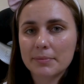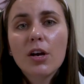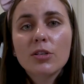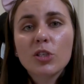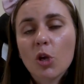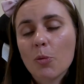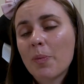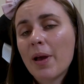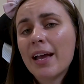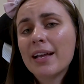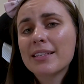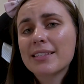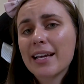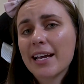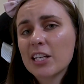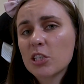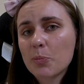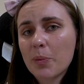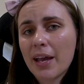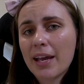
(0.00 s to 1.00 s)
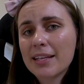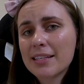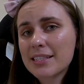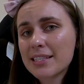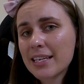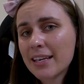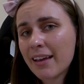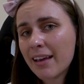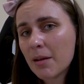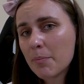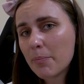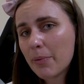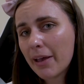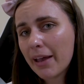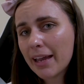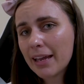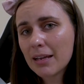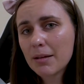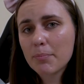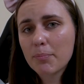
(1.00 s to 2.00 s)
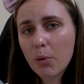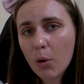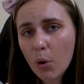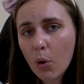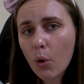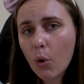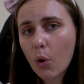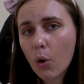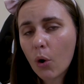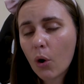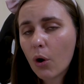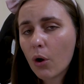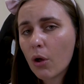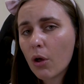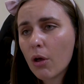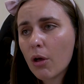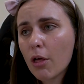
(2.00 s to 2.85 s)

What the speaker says: So Pansage, Pansear, and Panpour.